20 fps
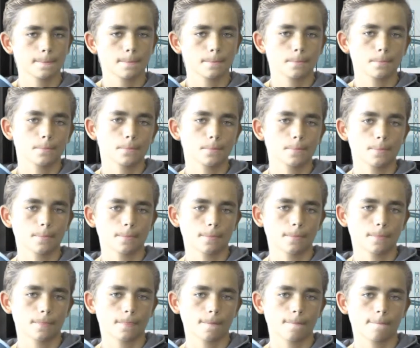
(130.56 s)

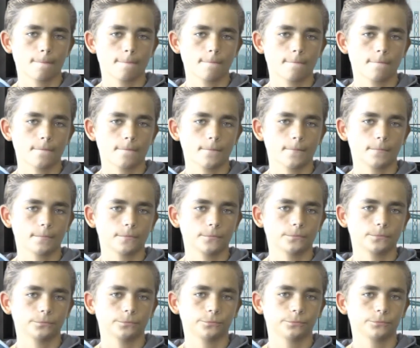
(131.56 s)

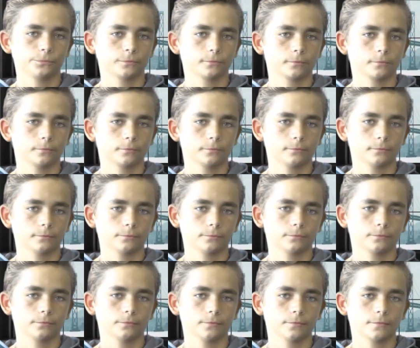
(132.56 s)

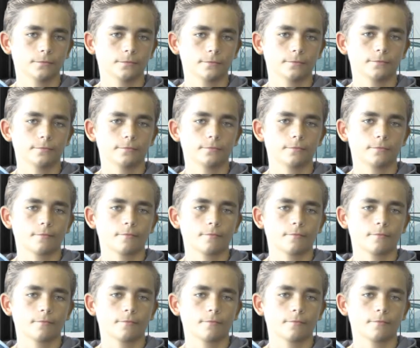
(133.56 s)
No words are spoken by the person on screen.